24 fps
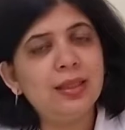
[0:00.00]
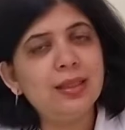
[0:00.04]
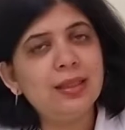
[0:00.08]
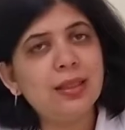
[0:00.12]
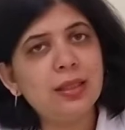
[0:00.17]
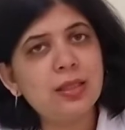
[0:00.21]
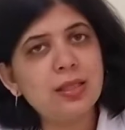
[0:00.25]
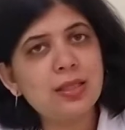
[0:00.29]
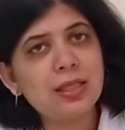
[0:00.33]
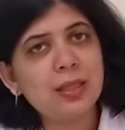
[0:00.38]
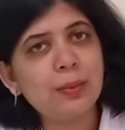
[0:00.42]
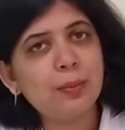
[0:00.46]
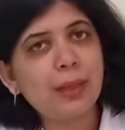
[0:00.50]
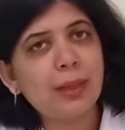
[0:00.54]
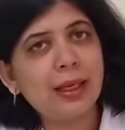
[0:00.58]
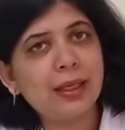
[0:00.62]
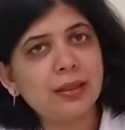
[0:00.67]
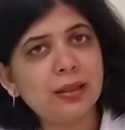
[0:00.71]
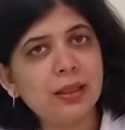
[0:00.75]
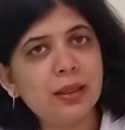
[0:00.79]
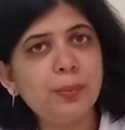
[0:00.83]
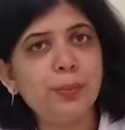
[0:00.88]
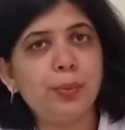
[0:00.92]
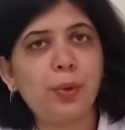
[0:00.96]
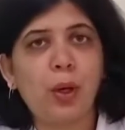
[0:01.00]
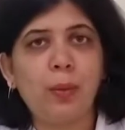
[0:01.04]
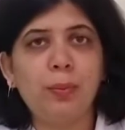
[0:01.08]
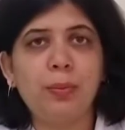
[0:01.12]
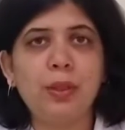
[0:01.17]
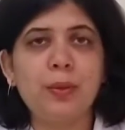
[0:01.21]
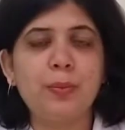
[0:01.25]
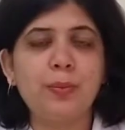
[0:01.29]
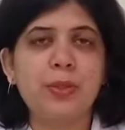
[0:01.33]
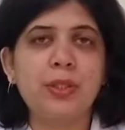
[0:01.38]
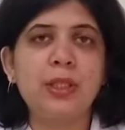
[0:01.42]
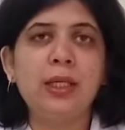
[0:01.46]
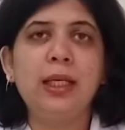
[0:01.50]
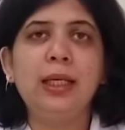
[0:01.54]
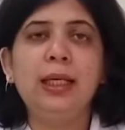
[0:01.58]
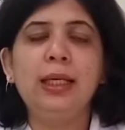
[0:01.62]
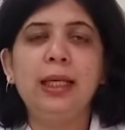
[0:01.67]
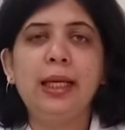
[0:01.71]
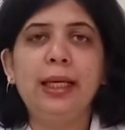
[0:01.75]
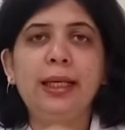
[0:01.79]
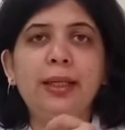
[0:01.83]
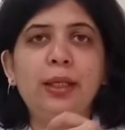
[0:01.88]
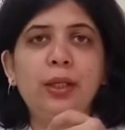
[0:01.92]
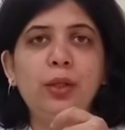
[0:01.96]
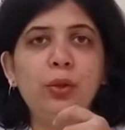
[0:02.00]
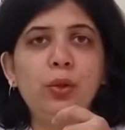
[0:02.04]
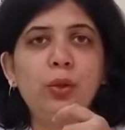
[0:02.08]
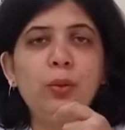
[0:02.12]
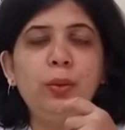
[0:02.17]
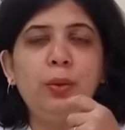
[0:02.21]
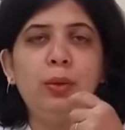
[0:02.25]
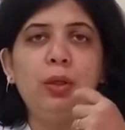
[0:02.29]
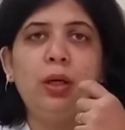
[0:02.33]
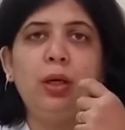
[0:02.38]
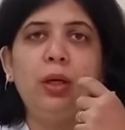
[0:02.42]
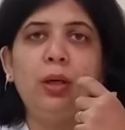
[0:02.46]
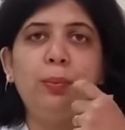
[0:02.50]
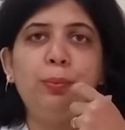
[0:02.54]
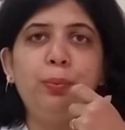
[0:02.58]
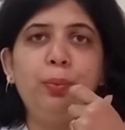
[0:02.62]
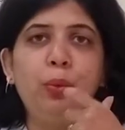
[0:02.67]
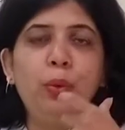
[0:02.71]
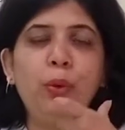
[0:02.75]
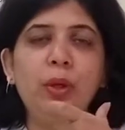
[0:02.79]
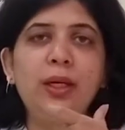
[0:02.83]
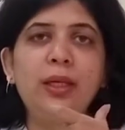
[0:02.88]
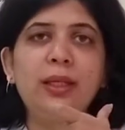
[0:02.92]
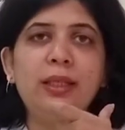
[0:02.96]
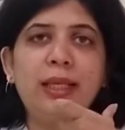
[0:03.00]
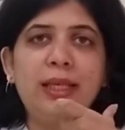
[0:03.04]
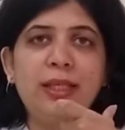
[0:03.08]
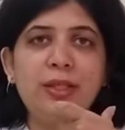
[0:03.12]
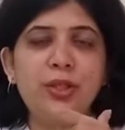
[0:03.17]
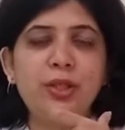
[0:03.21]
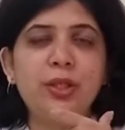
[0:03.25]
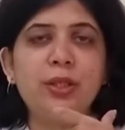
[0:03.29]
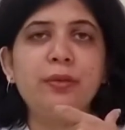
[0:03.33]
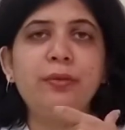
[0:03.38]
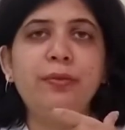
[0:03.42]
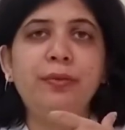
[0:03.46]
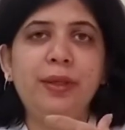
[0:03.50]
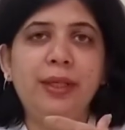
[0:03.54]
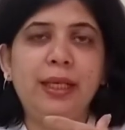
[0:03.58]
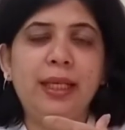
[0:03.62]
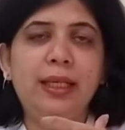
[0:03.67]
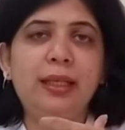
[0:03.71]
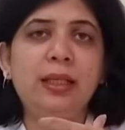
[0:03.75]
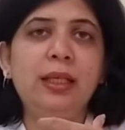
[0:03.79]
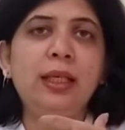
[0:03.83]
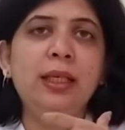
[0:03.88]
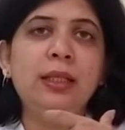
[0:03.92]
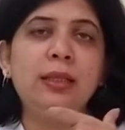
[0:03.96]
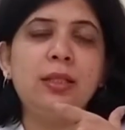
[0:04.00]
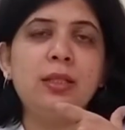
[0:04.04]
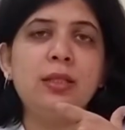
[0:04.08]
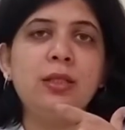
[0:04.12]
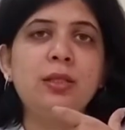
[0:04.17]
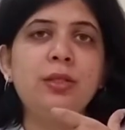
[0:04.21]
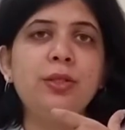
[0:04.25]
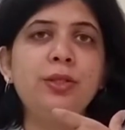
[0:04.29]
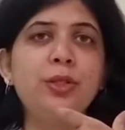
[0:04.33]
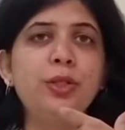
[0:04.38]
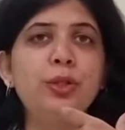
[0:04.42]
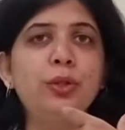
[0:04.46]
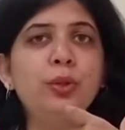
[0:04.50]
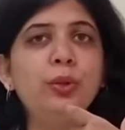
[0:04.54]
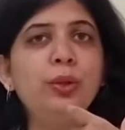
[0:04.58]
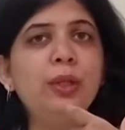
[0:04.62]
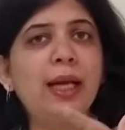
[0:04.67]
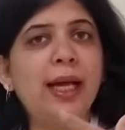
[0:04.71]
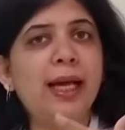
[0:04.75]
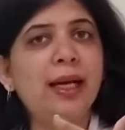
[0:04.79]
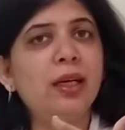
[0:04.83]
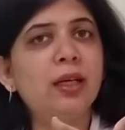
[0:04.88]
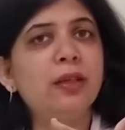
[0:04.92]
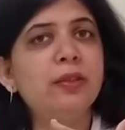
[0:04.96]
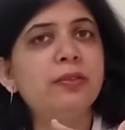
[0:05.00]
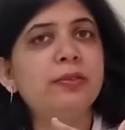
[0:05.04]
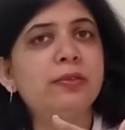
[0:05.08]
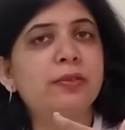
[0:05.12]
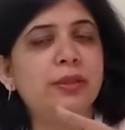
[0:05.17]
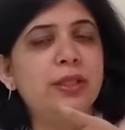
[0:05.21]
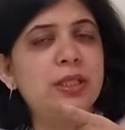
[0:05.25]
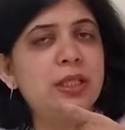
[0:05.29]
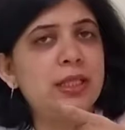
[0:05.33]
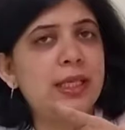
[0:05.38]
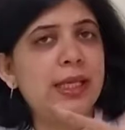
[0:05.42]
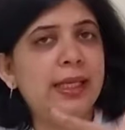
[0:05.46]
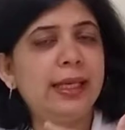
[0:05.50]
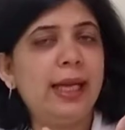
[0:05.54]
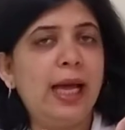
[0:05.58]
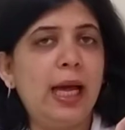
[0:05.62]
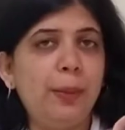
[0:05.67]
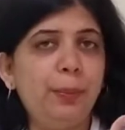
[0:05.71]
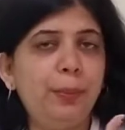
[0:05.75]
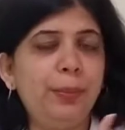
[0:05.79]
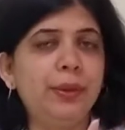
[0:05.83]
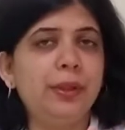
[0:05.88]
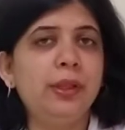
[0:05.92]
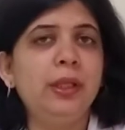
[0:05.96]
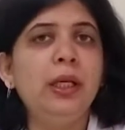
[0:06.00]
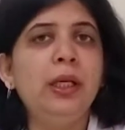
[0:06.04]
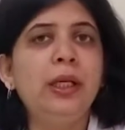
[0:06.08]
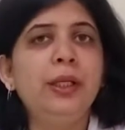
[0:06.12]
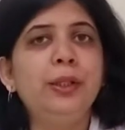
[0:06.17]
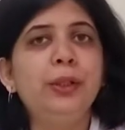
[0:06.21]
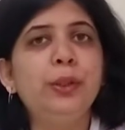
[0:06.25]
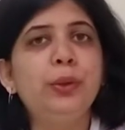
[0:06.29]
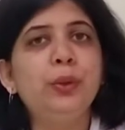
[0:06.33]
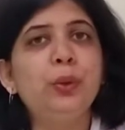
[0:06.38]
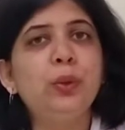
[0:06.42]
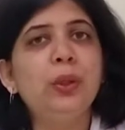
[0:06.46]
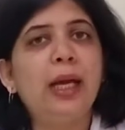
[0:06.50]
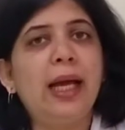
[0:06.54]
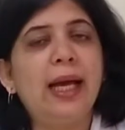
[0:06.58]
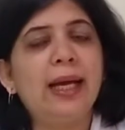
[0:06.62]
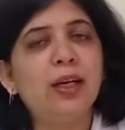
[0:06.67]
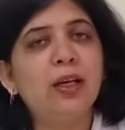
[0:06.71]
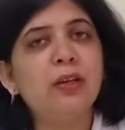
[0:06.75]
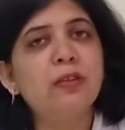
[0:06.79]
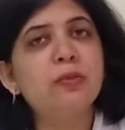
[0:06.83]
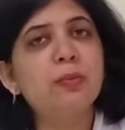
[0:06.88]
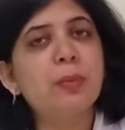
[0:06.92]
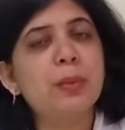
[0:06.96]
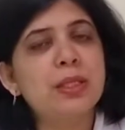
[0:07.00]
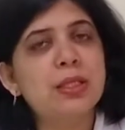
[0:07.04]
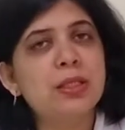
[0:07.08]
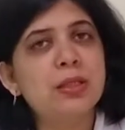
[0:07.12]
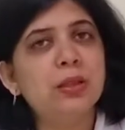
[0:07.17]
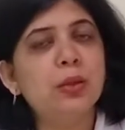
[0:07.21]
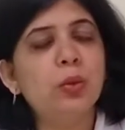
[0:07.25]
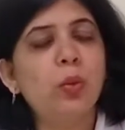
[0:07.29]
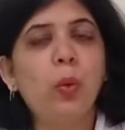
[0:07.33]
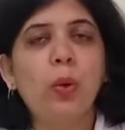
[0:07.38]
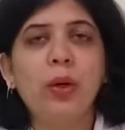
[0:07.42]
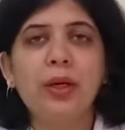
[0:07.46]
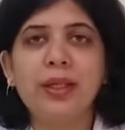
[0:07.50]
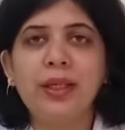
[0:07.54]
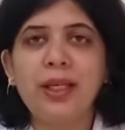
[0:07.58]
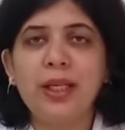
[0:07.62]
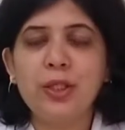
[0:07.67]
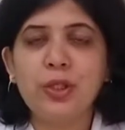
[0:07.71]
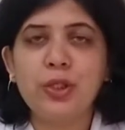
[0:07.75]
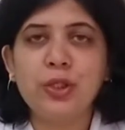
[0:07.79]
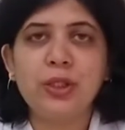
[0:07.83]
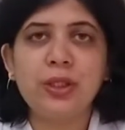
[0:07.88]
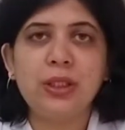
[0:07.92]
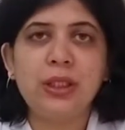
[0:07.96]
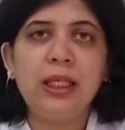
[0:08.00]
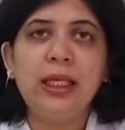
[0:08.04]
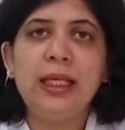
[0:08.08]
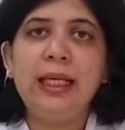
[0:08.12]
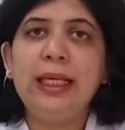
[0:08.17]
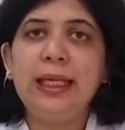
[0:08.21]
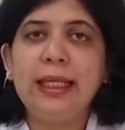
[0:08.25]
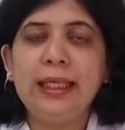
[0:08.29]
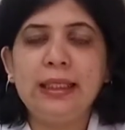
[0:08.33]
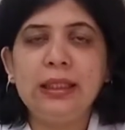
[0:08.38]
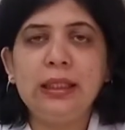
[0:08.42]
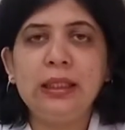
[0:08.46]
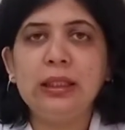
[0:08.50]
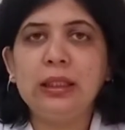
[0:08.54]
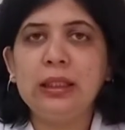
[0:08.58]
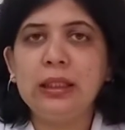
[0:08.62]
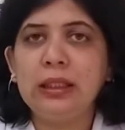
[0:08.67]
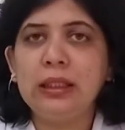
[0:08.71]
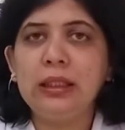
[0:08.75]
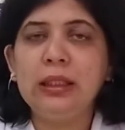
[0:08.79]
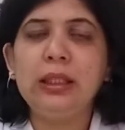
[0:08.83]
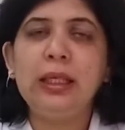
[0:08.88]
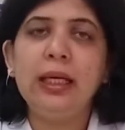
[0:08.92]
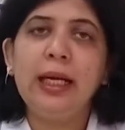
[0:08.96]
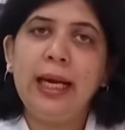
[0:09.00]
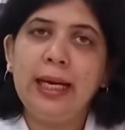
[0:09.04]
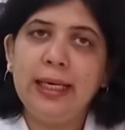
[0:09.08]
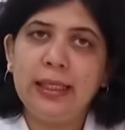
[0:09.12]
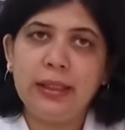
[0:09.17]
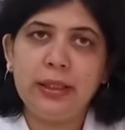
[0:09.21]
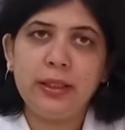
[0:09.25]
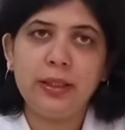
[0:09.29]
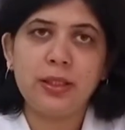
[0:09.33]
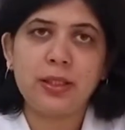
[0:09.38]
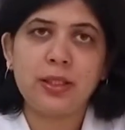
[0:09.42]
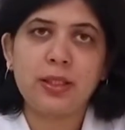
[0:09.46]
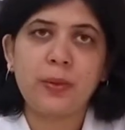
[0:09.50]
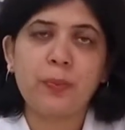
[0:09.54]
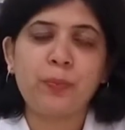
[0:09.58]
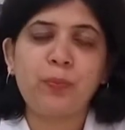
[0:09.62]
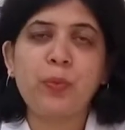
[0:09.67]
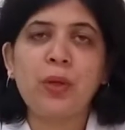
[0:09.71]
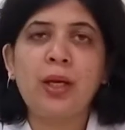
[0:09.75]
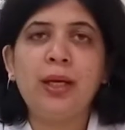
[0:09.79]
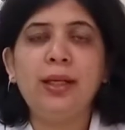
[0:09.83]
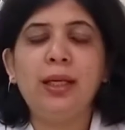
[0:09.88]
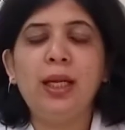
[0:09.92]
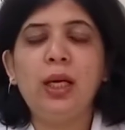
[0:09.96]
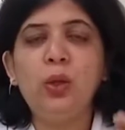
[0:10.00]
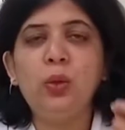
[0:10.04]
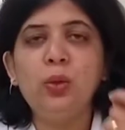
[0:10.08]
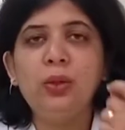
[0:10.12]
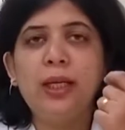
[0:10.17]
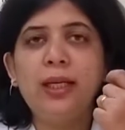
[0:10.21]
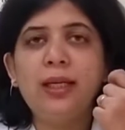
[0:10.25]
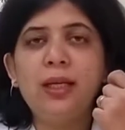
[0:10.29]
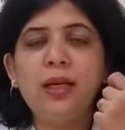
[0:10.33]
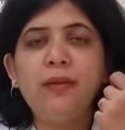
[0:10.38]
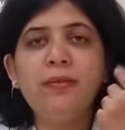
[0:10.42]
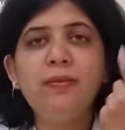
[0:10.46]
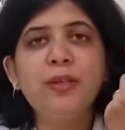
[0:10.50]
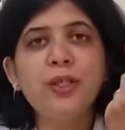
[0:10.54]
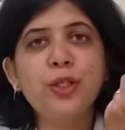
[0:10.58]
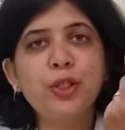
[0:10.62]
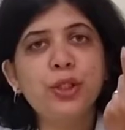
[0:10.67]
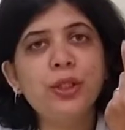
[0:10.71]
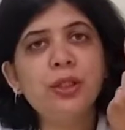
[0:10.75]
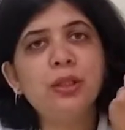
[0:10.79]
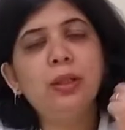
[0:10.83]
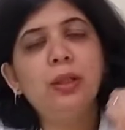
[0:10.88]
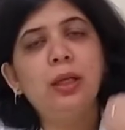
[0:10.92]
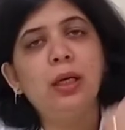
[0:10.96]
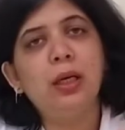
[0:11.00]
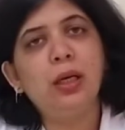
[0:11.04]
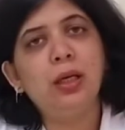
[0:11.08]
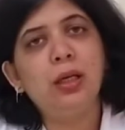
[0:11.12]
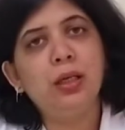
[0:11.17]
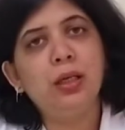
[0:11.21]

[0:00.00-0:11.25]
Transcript: are some other problems like poor denture fitting. This can happen due to lack of muscle coordination in the elders. Now there are vision